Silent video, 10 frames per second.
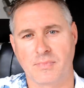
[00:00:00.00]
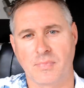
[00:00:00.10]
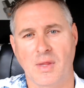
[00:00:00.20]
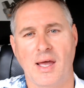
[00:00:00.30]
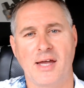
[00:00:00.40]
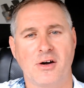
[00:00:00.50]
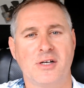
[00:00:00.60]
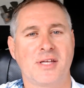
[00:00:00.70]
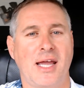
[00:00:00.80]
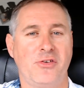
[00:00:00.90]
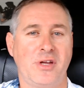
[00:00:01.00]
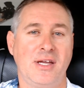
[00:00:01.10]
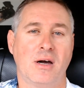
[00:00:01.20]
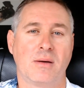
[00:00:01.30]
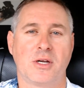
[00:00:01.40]
Hey guys, Andrew here.
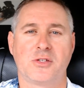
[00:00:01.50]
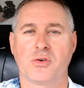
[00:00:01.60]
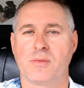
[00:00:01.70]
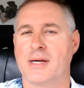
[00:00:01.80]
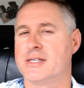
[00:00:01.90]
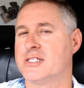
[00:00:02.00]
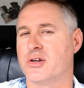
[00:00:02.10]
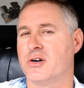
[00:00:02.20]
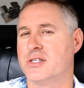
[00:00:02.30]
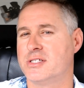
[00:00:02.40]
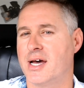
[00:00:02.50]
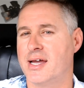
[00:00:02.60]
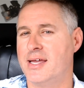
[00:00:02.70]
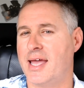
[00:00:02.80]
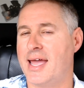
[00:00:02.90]
I'm going to talk about design
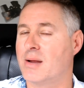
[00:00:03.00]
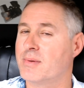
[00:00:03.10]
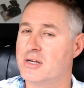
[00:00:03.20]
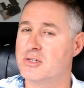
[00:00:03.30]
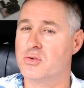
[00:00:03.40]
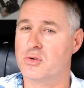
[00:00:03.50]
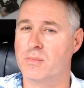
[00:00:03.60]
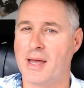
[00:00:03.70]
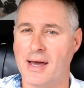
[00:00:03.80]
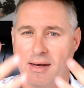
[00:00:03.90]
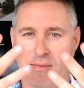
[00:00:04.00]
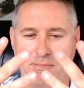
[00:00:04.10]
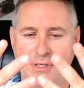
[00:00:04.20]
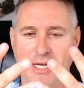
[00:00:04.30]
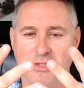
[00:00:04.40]
today, and I'm going to talk about
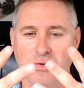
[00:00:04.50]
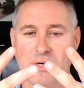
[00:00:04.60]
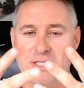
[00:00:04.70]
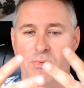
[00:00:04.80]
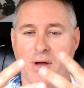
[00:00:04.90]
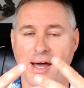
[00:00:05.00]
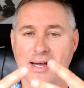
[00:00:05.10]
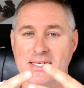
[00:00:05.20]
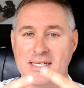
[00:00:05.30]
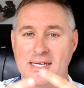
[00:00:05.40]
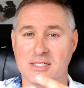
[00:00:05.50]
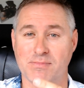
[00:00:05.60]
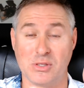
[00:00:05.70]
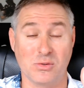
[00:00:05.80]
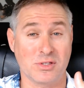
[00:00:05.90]
potential reason why architects,
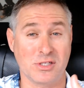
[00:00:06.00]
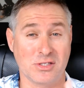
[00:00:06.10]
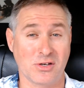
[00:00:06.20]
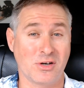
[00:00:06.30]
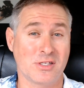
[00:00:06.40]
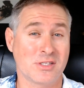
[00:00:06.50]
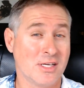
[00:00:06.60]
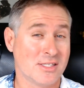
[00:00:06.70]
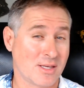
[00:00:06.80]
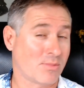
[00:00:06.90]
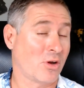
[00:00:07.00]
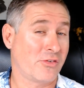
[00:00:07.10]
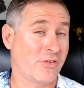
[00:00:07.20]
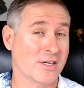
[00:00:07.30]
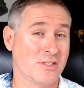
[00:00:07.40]
builders, designers,
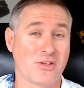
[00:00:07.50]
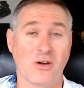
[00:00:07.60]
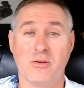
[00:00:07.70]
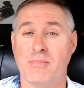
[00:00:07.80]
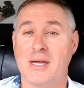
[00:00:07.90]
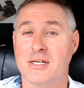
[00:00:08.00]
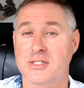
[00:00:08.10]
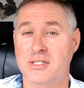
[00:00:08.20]
subcontractors don't mesh.